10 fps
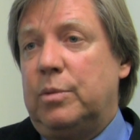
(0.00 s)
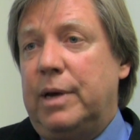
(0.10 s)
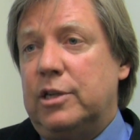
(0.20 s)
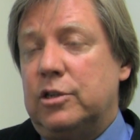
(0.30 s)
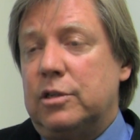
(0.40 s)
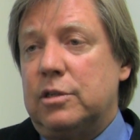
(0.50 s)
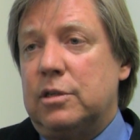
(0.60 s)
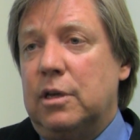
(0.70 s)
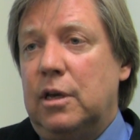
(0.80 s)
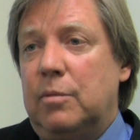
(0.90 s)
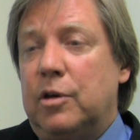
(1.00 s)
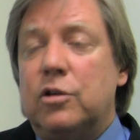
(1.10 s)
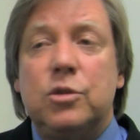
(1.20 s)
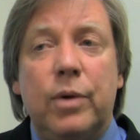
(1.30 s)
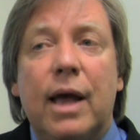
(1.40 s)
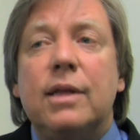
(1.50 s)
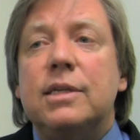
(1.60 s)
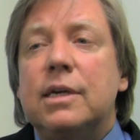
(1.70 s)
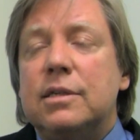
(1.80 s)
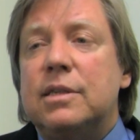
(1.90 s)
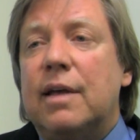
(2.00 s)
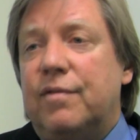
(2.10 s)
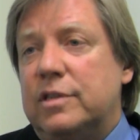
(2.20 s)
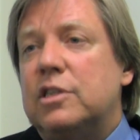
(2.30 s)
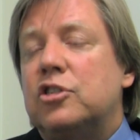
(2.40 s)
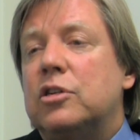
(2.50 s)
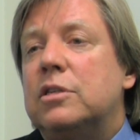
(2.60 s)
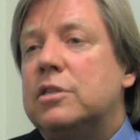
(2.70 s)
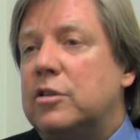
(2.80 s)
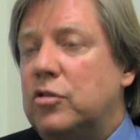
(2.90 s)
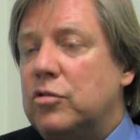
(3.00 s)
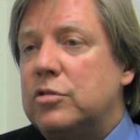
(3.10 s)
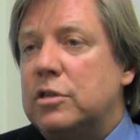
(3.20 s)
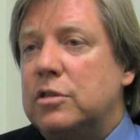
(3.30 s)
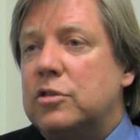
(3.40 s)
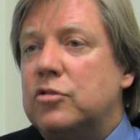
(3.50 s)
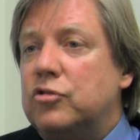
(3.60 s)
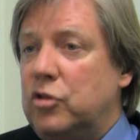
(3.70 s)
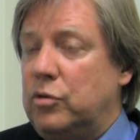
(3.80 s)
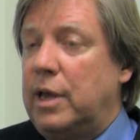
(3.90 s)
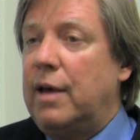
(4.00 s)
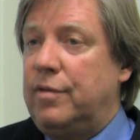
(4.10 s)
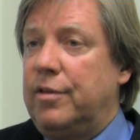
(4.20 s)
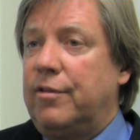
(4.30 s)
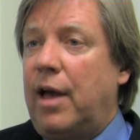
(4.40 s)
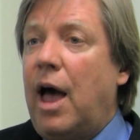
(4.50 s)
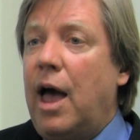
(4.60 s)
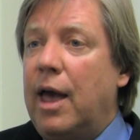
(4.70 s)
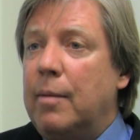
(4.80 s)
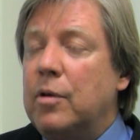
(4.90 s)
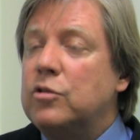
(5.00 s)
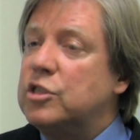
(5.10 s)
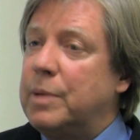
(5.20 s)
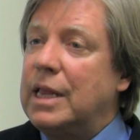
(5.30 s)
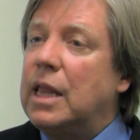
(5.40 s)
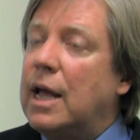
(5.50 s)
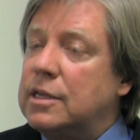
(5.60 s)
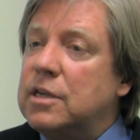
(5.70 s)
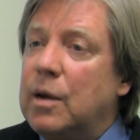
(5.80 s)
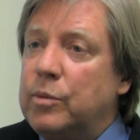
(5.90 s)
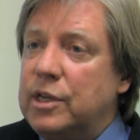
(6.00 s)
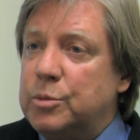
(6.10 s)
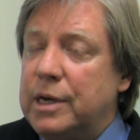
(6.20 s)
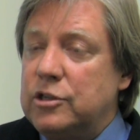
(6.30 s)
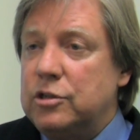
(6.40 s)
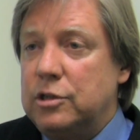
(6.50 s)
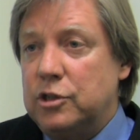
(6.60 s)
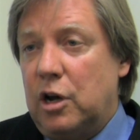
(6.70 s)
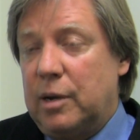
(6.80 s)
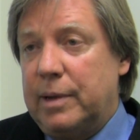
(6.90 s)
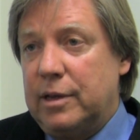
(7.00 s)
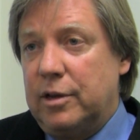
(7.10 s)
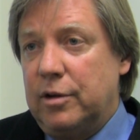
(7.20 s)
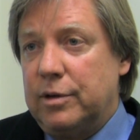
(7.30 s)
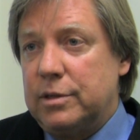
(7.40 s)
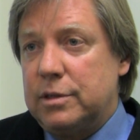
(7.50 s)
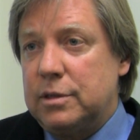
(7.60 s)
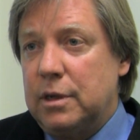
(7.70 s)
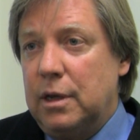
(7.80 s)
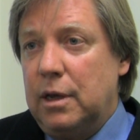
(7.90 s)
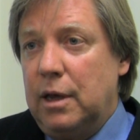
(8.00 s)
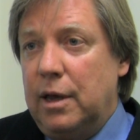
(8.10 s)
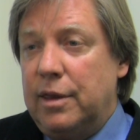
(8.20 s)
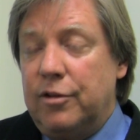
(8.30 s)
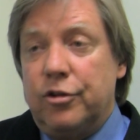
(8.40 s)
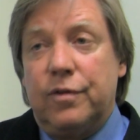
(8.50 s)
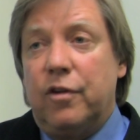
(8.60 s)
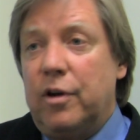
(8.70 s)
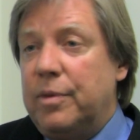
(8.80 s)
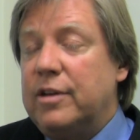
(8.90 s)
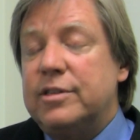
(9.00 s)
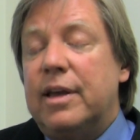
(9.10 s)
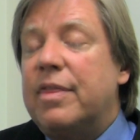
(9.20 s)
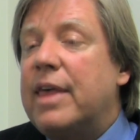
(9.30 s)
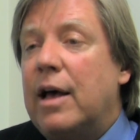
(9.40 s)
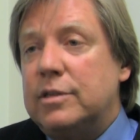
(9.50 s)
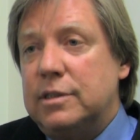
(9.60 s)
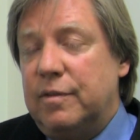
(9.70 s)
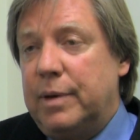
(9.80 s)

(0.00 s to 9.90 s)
with patients, because the reality is that physicians and nurses don't have the time to spend a lot of time with each patient to talk about adherence. They're just very, they're seeing thousands of